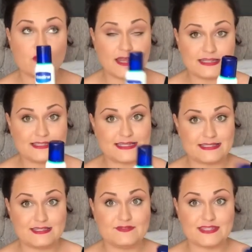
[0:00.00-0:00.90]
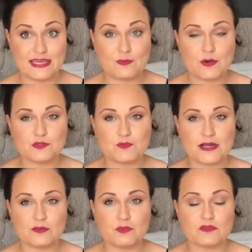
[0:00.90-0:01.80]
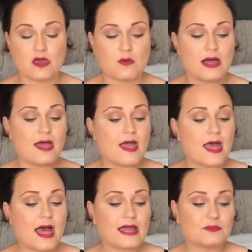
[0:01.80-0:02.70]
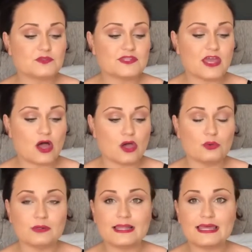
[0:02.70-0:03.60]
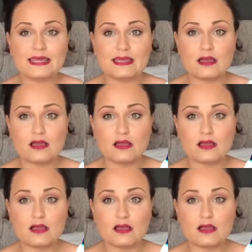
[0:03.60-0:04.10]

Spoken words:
really sensitive skin when I was pregnant with Noah, and it was the only